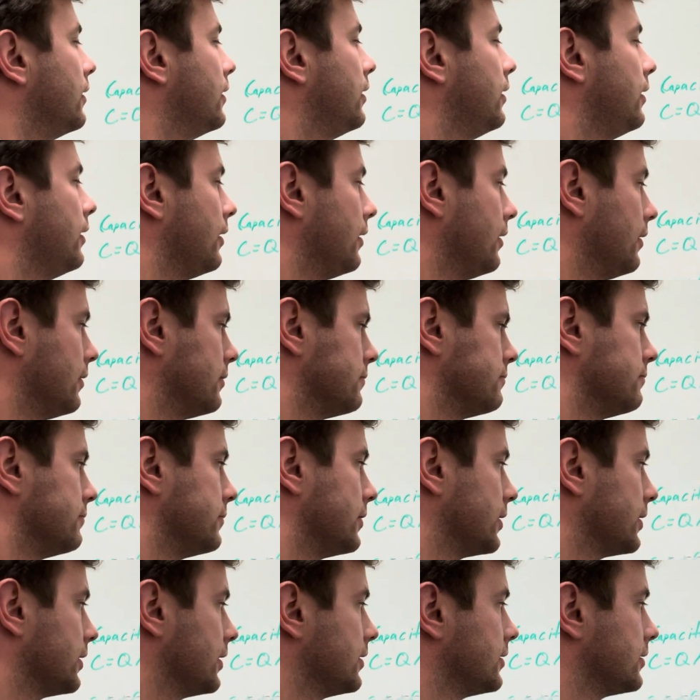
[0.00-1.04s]

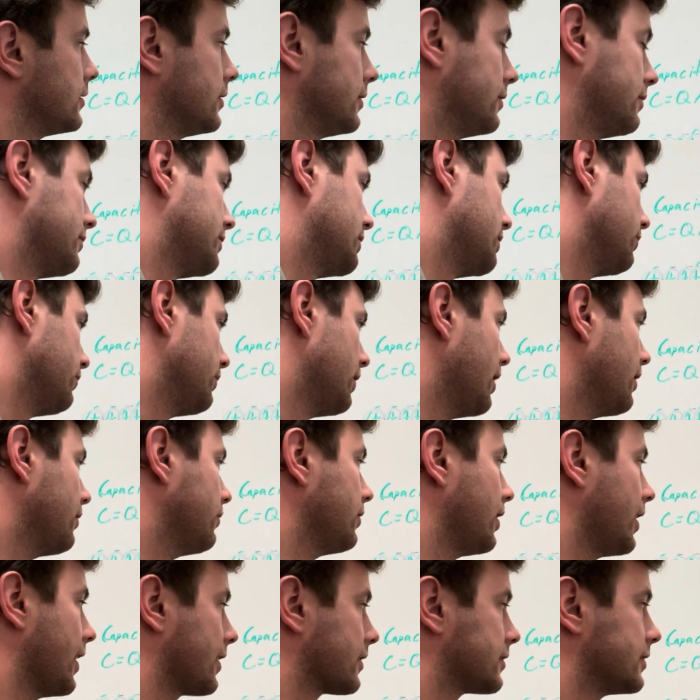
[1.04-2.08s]
So that'll
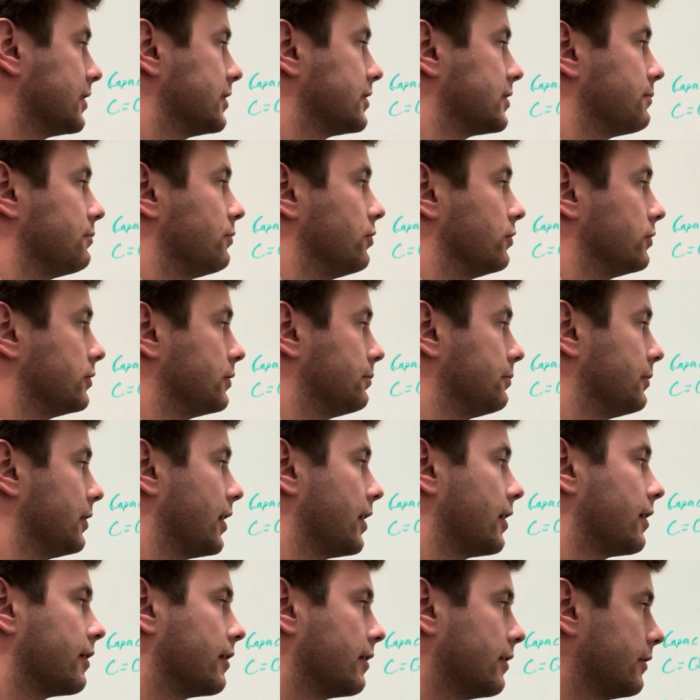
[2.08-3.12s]
act as a
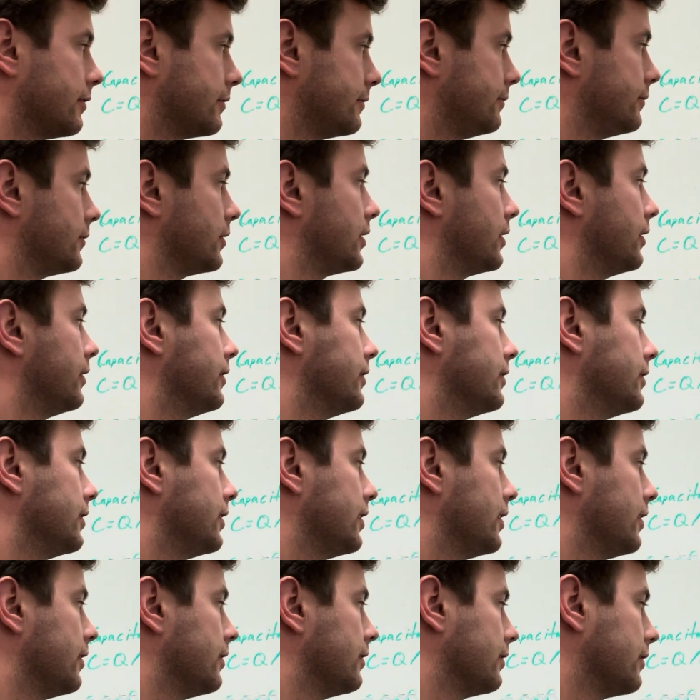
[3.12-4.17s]
multiplier. And
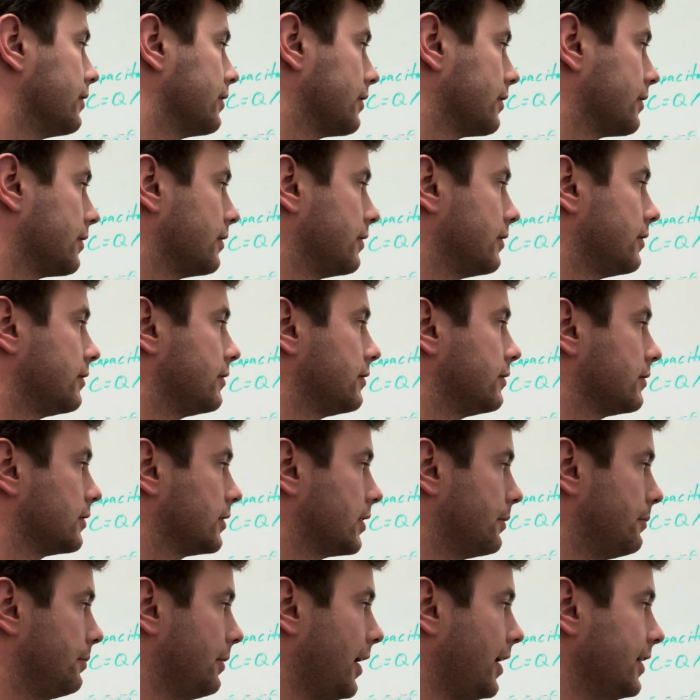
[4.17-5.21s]
then
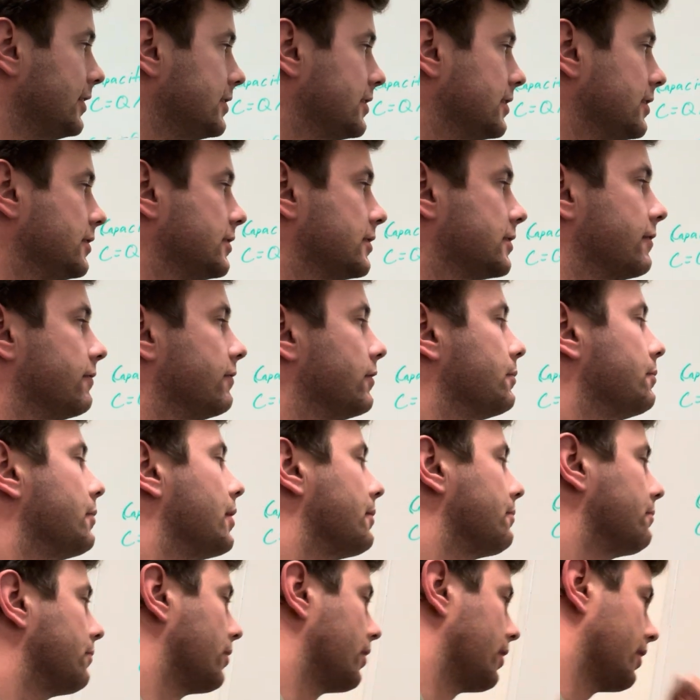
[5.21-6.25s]
capacitance of the
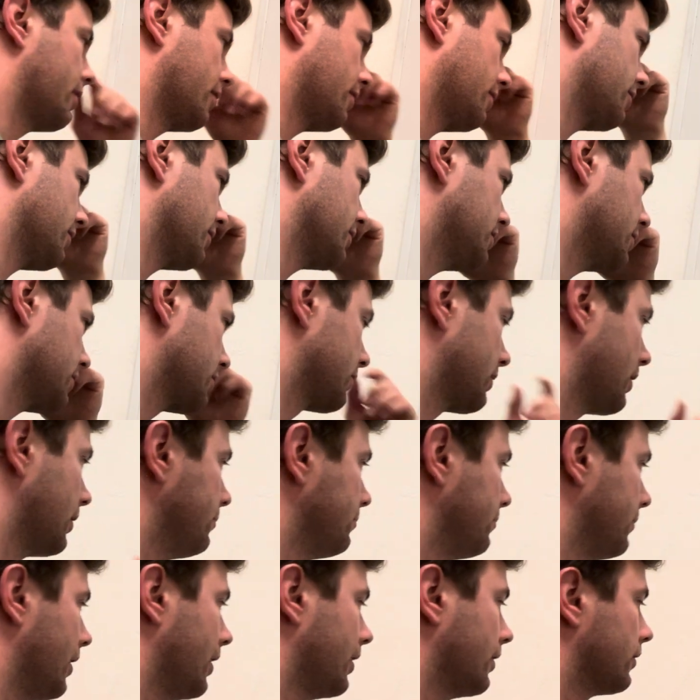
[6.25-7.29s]
membrane, let's come
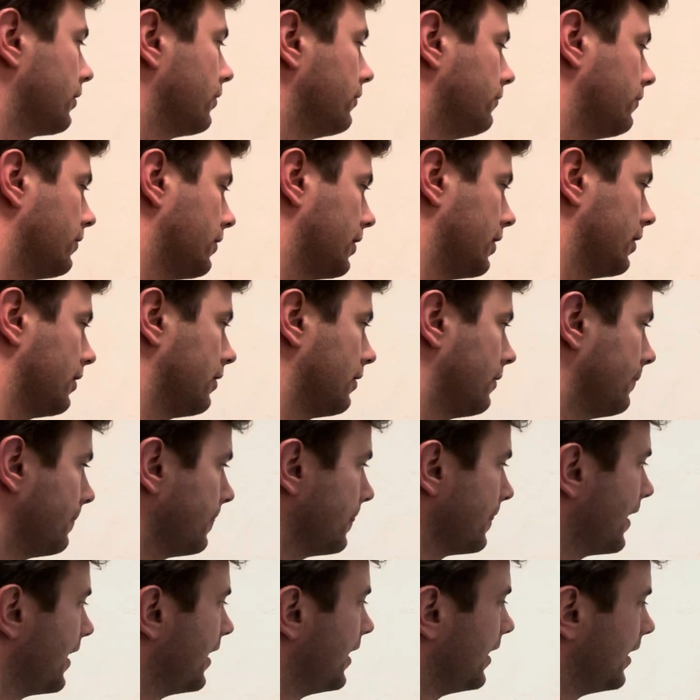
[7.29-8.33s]
back over here.
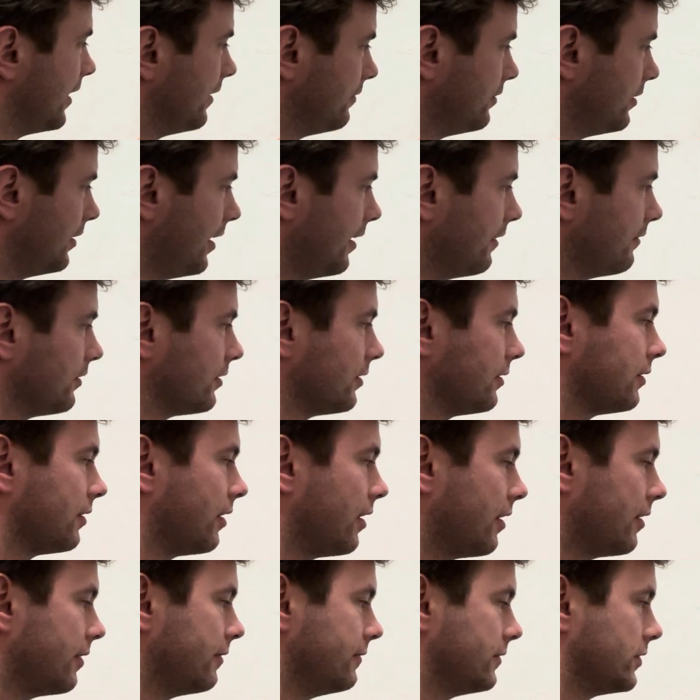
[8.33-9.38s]
If you have a
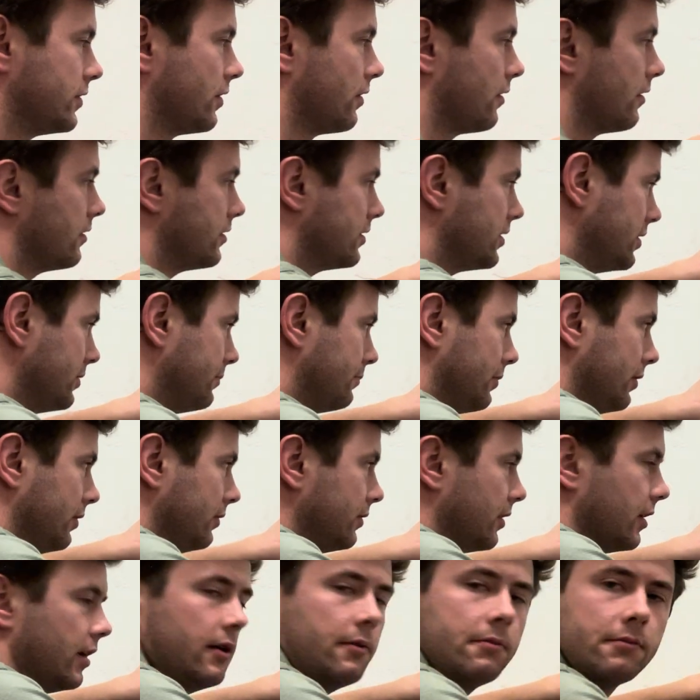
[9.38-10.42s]
lot of charges
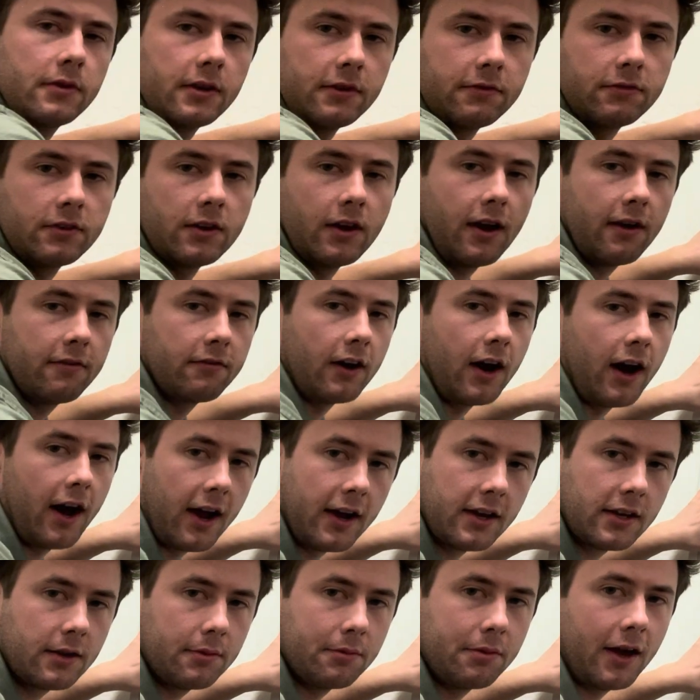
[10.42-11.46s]
built up, if you have a high
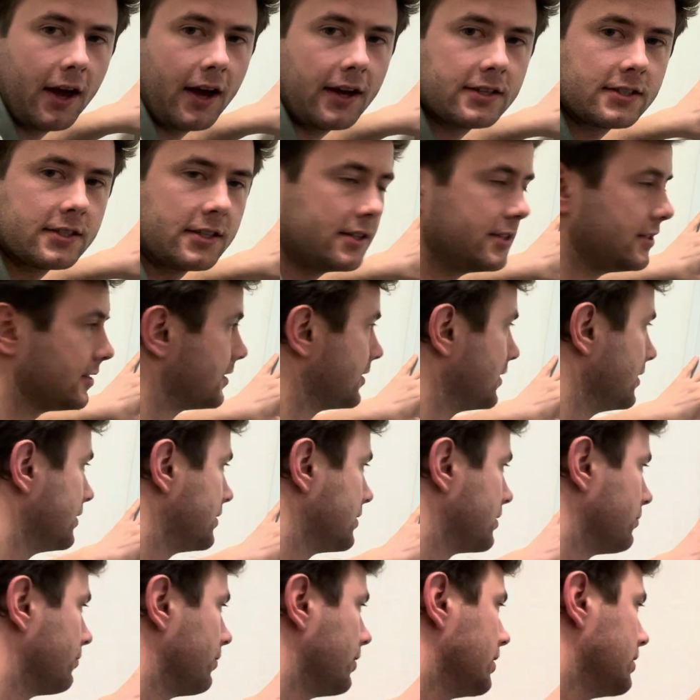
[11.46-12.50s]
capacitance
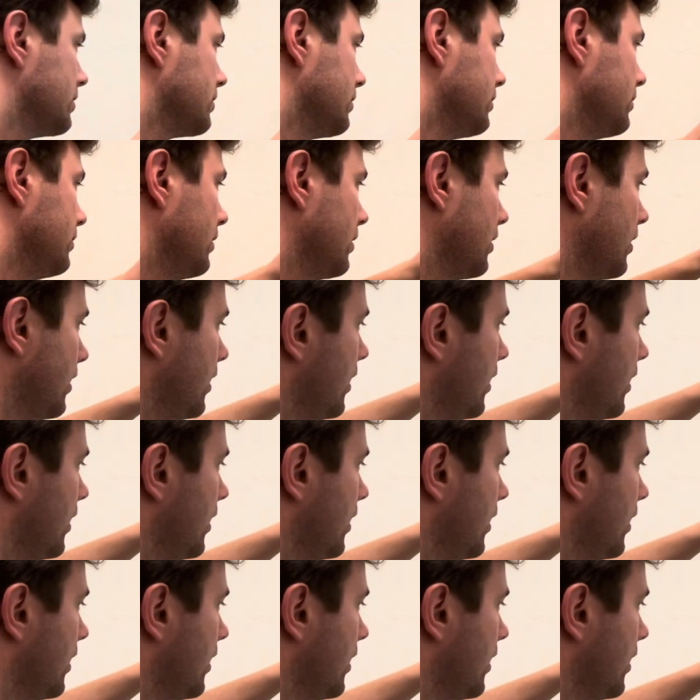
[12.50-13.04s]
situation,